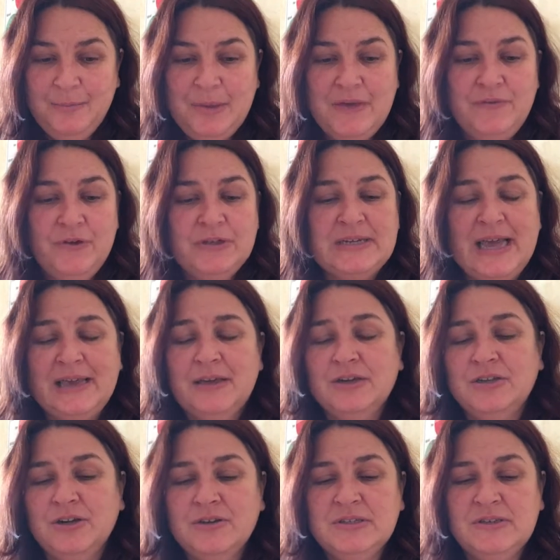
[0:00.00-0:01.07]
if you take a
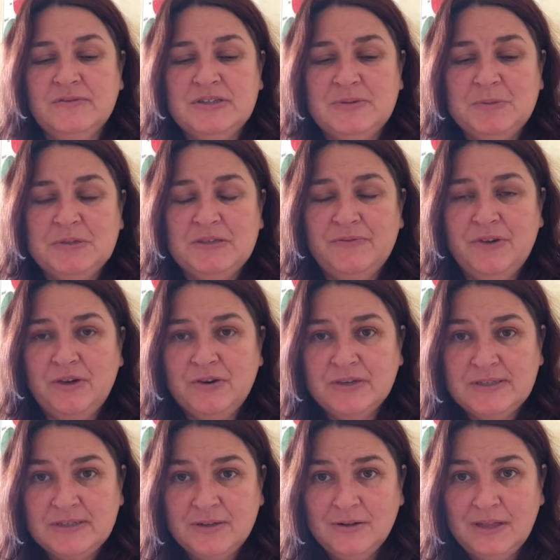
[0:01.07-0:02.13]
dose of a specific
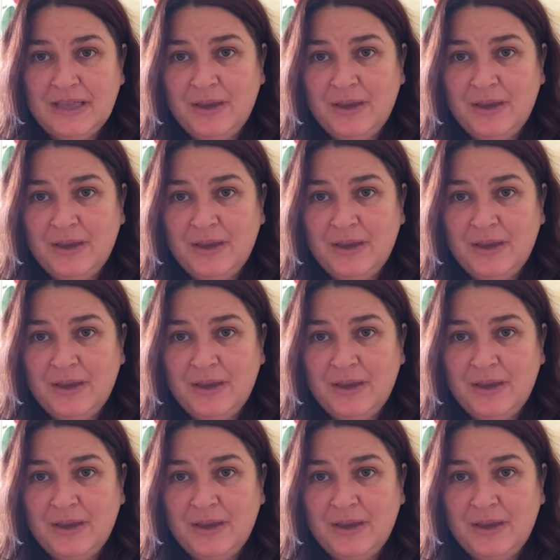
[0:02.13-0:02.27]
crystal,